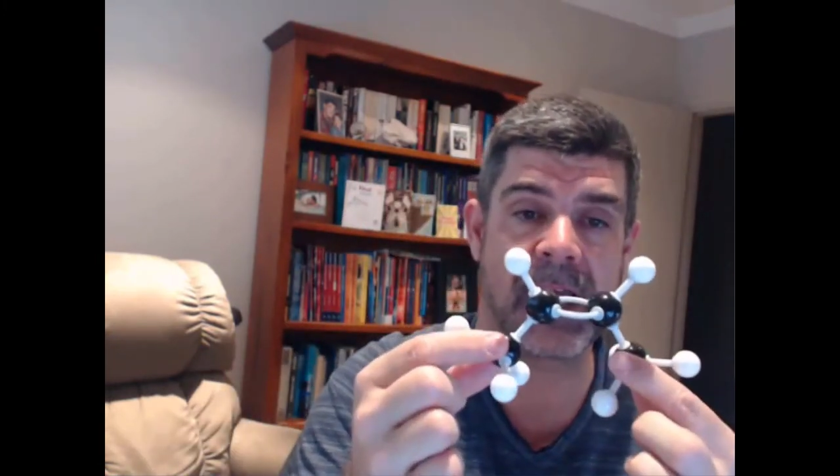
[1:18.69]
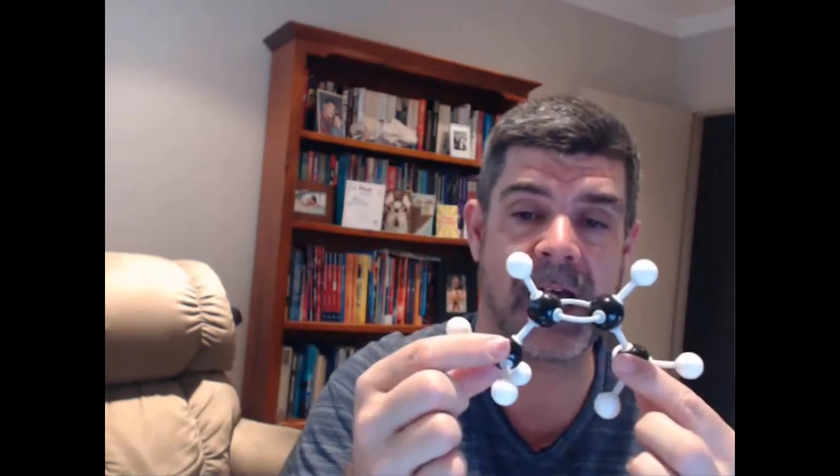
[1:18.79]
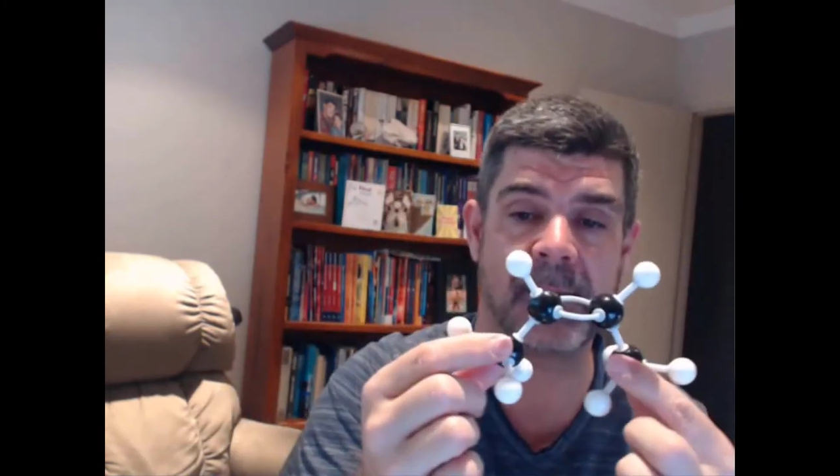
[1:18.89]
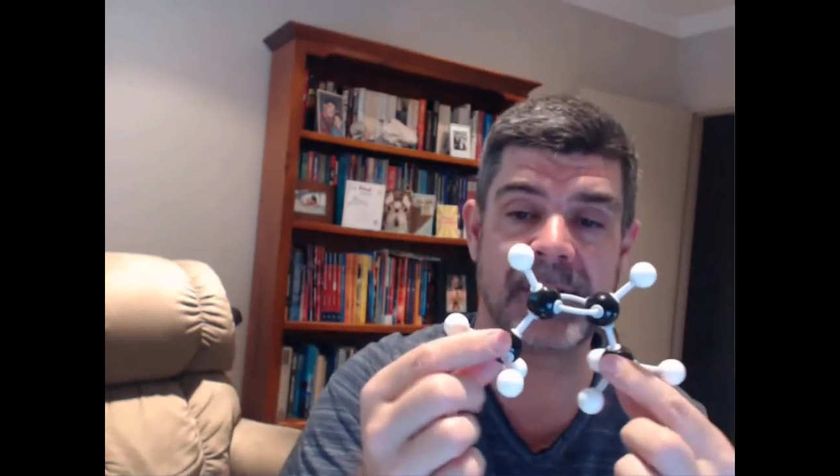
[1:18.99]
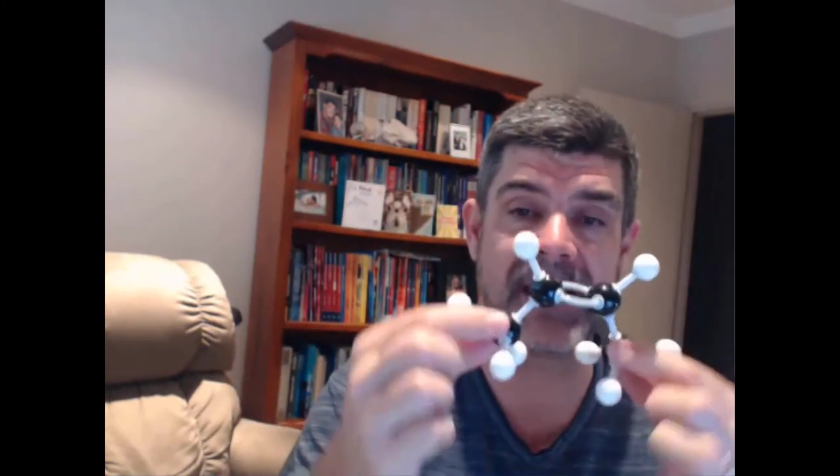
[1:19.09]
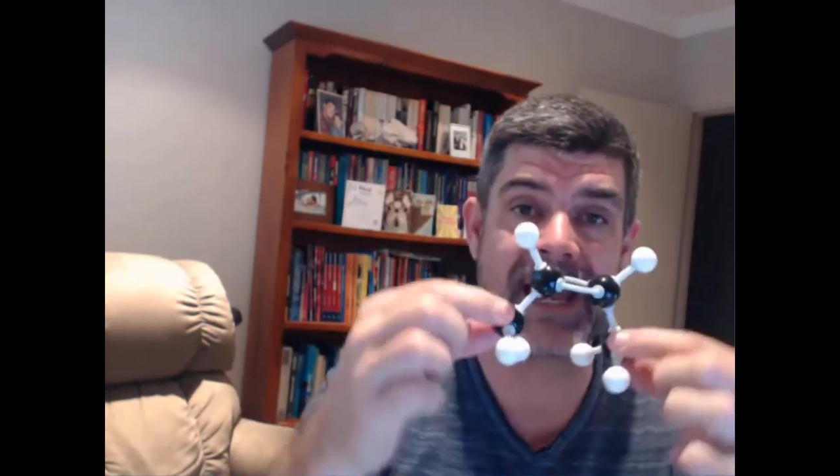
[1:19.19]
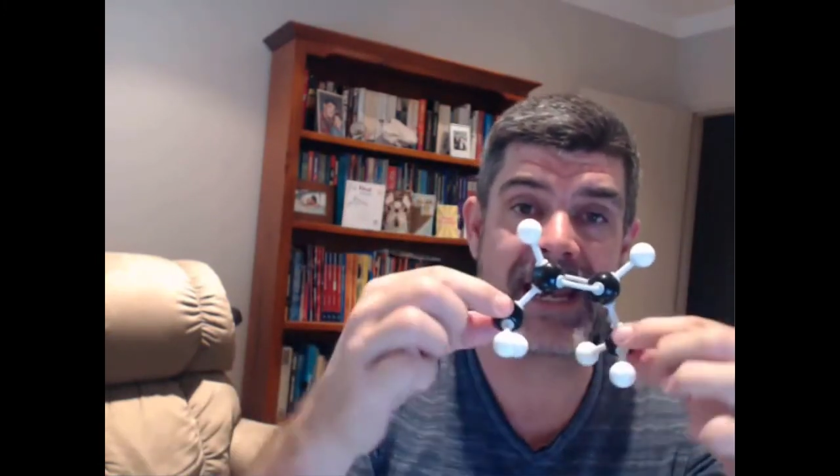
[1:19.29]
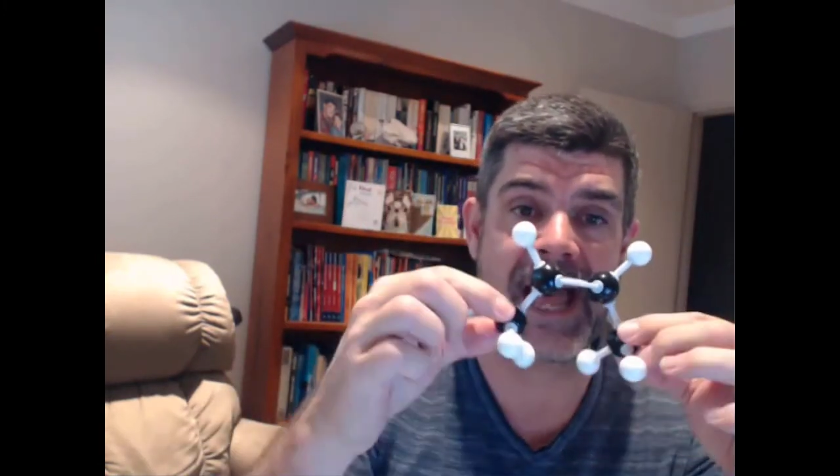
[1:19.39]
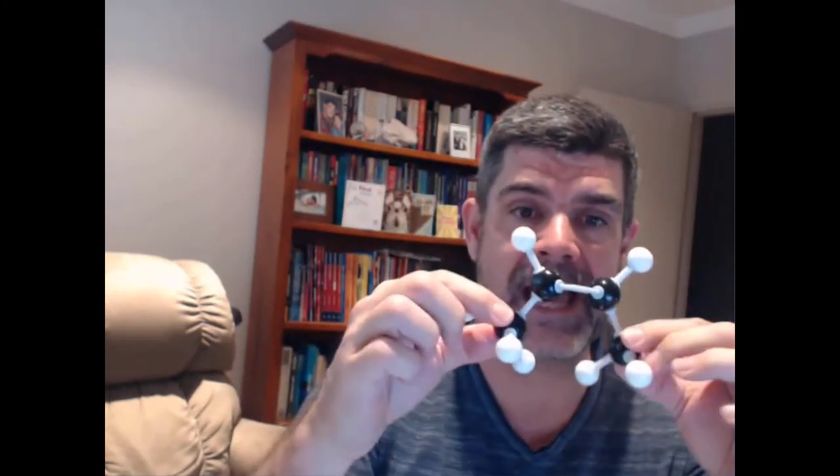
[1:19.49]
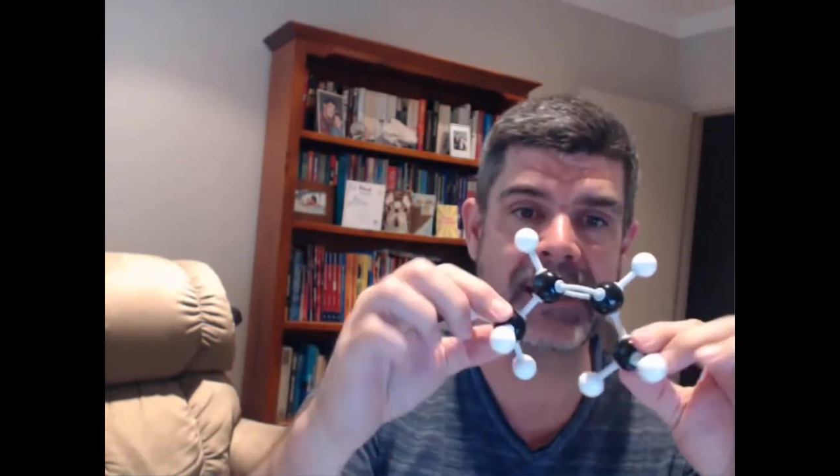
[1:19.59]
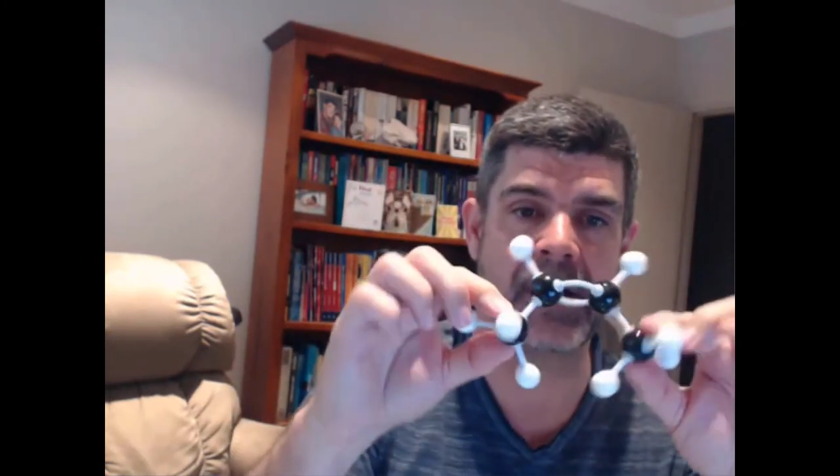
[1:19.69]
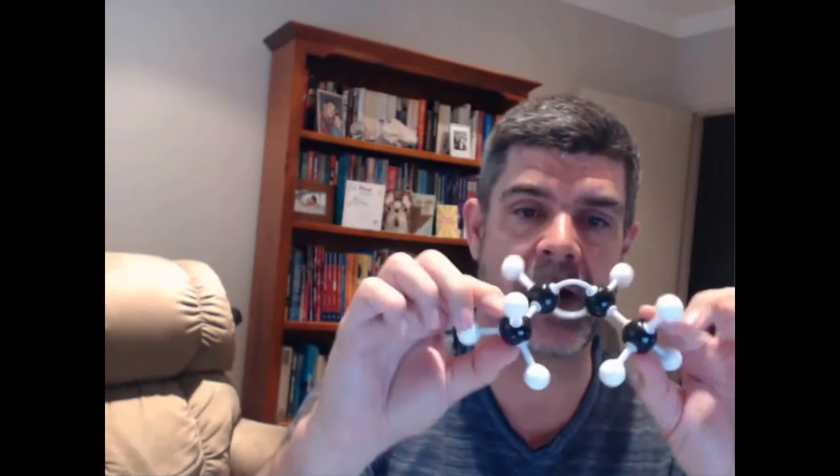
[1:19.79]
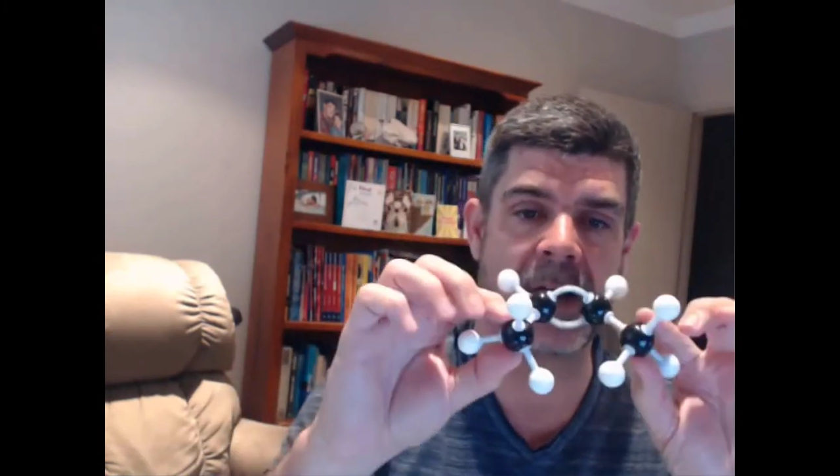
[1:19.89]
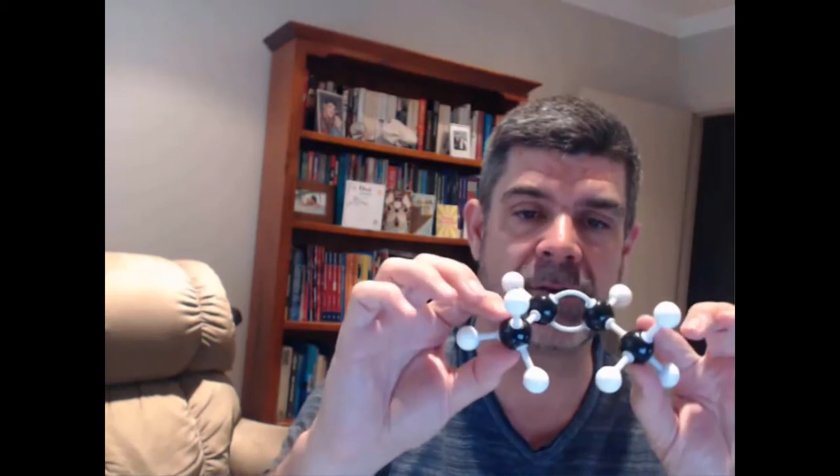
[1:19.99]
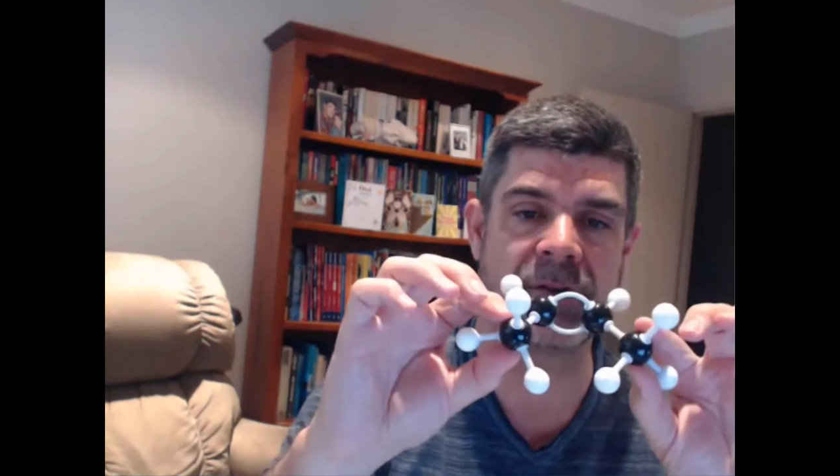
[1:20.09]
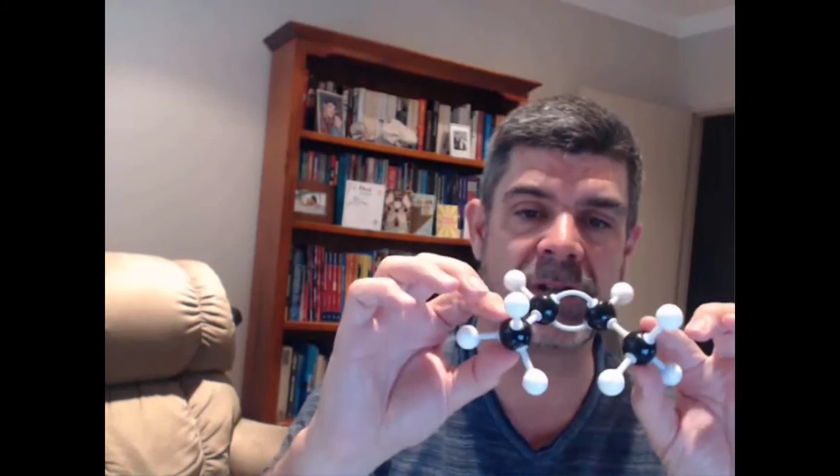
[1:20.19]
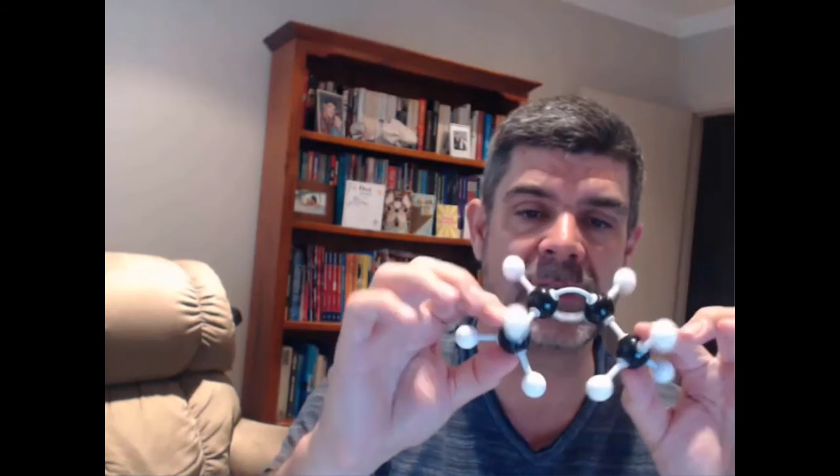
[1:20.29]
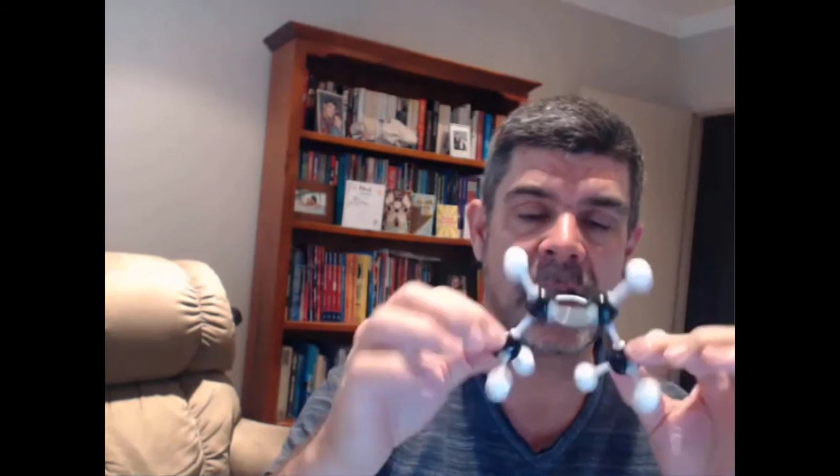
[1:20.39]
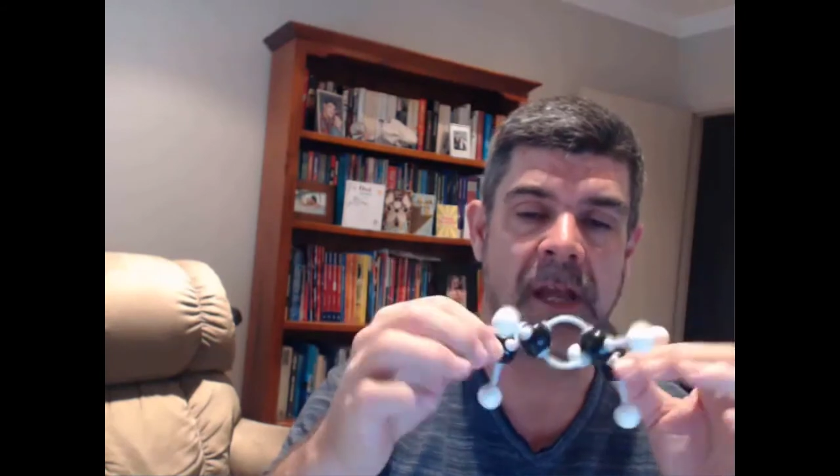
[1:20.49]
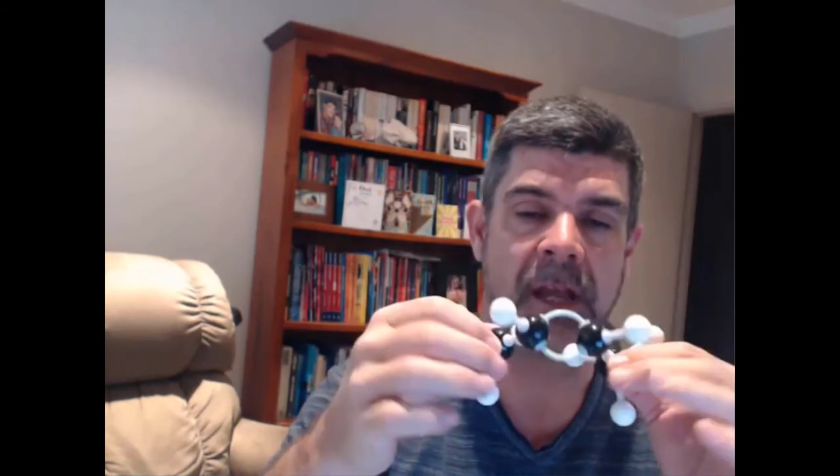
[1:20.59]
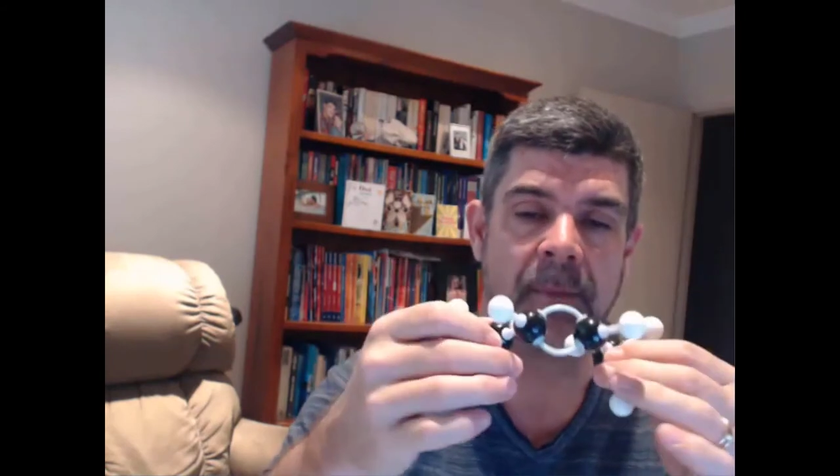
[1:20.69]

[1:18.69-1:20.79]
carbons and eight hydrogens.